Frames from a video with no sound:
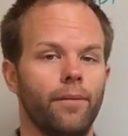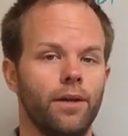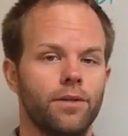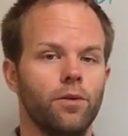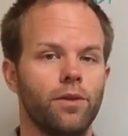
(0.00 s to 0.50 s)

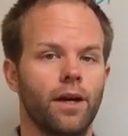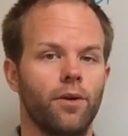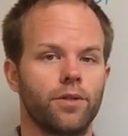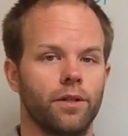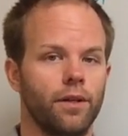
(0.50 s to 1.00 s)
In
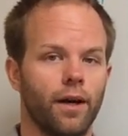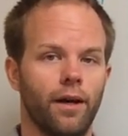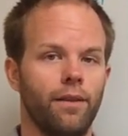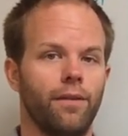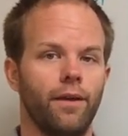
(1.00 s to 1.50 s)

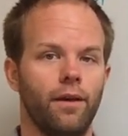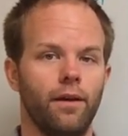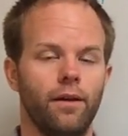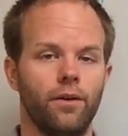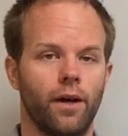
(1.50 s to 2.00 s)
2009, the
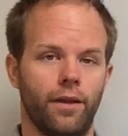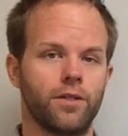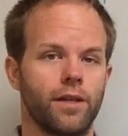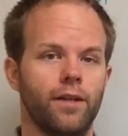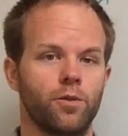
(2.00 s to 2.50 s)
United
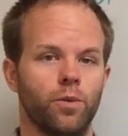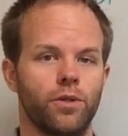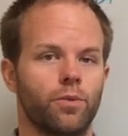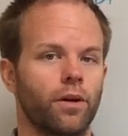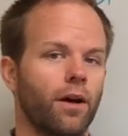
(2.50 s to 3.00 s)
States
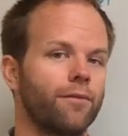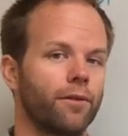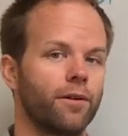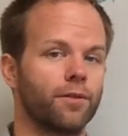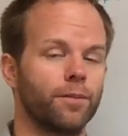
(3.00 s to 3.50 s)
was
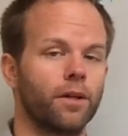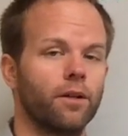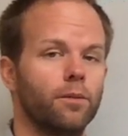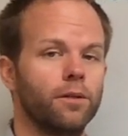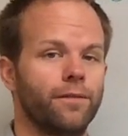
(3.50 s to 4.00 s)
recovering from the
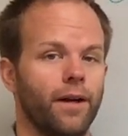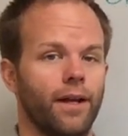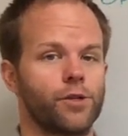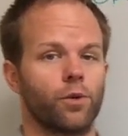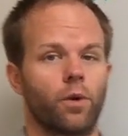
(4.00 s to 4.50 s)
global
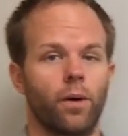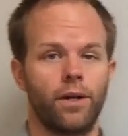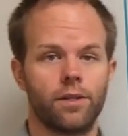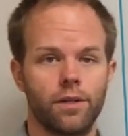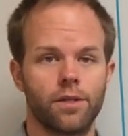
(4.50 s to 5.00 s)
financial
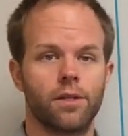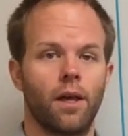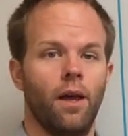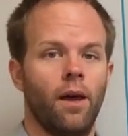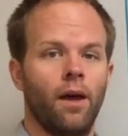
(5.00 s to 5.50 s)
crisis.
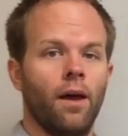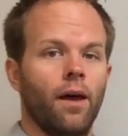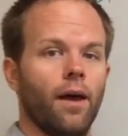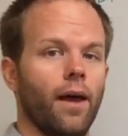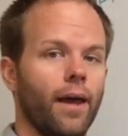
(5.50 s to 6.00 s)

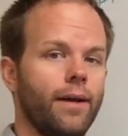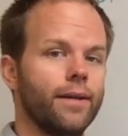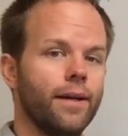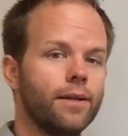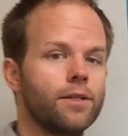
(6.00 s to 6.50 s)

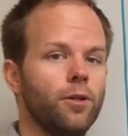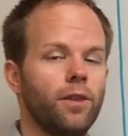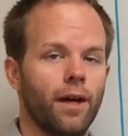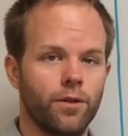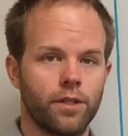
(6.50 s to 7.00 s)
And in
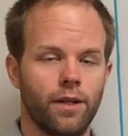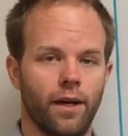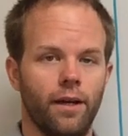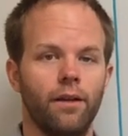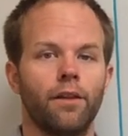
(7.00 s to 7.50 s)

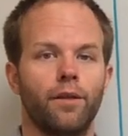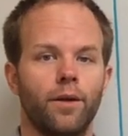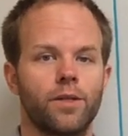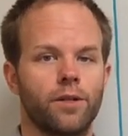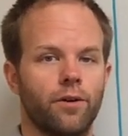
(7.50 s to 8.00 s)
2009,
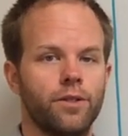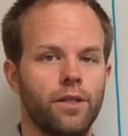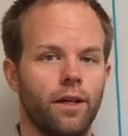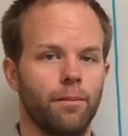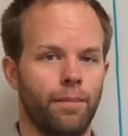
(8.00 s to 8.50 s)
things started
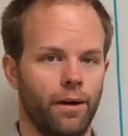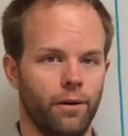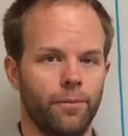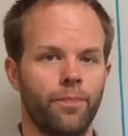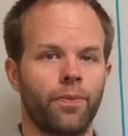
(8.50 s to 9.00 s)
to get
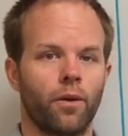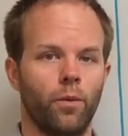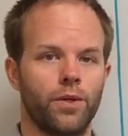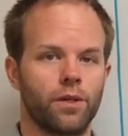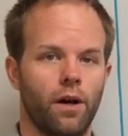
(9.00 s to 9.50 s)
better.
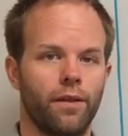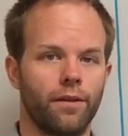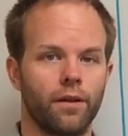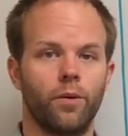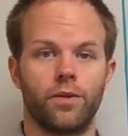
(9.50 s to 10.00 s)
We saw
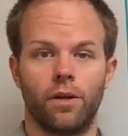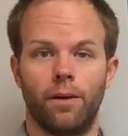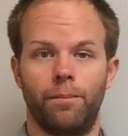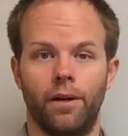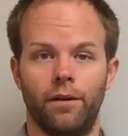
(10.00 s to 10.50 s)
that there was
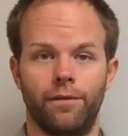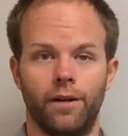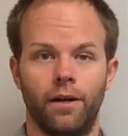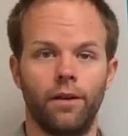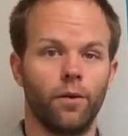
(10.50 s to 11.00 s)
a bit
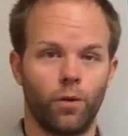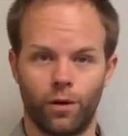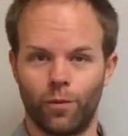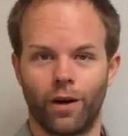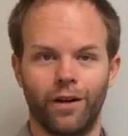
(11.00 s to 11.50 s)
of the
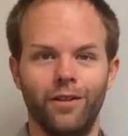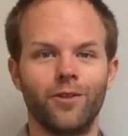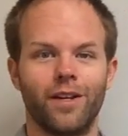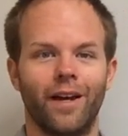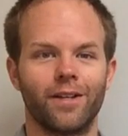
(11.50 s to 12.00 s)
word we're going to
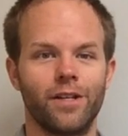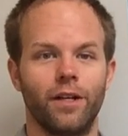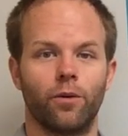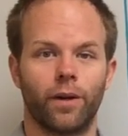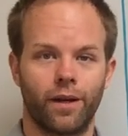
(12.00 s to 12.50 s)
use next
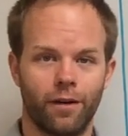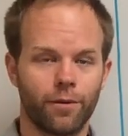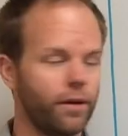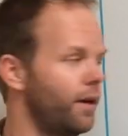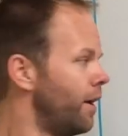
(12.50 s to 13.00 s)
here,
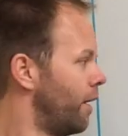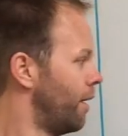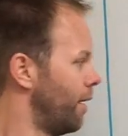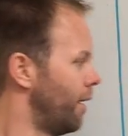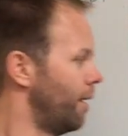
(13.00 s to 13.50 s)
recovery,
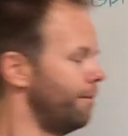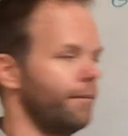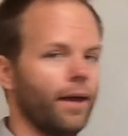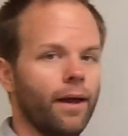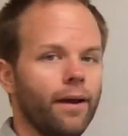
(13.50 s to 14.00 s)

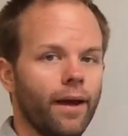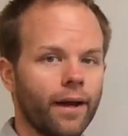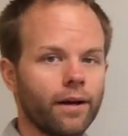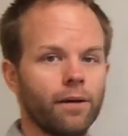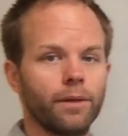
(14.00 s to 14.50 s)
and
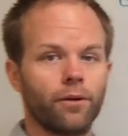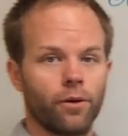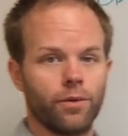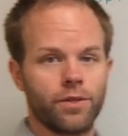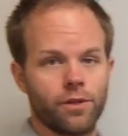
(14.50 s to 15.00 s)
economic
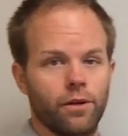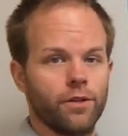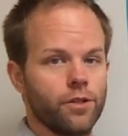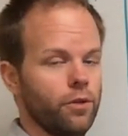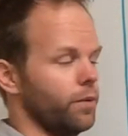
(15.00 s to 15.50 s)
growth
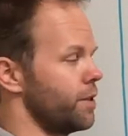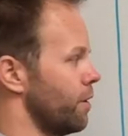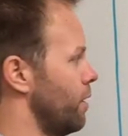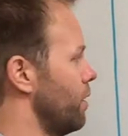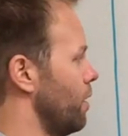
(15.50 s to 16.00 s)
started to
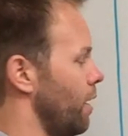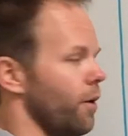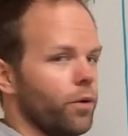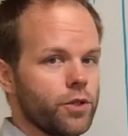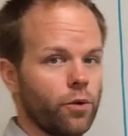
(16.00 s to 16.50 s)
return.
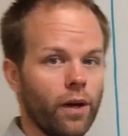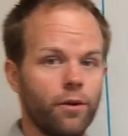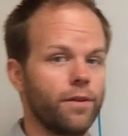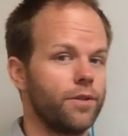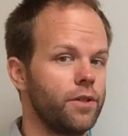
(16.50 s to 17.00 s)
It was
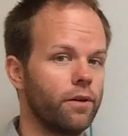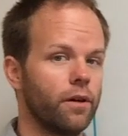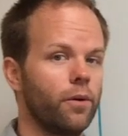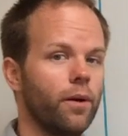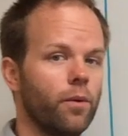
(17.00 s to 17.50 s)
greater than
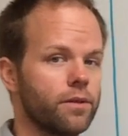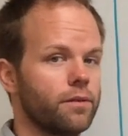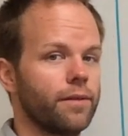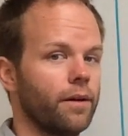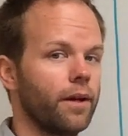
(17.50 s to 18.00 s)
0. It
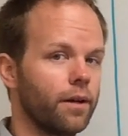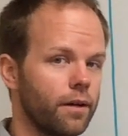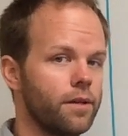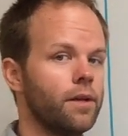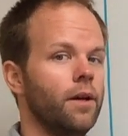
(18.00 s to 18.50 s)
wasn't very
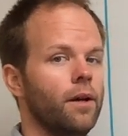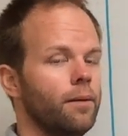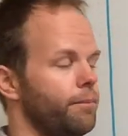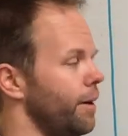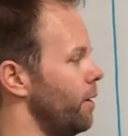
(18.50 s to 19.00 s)
good,
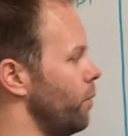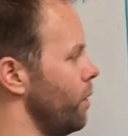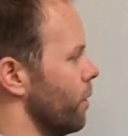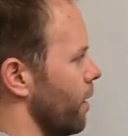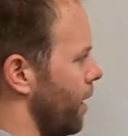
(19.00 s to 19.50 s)
but we
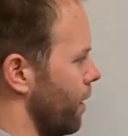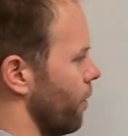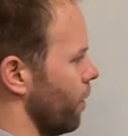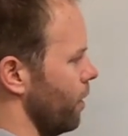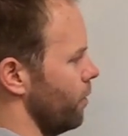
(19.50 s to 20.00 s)
were on
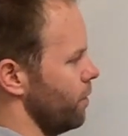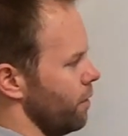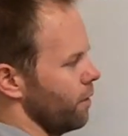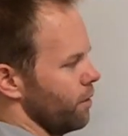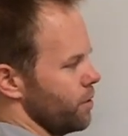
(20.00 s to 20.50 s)
a road
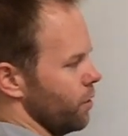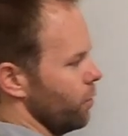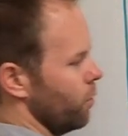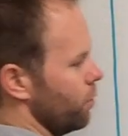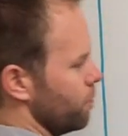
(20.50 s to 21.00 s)

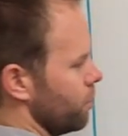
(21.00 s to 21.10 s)
to,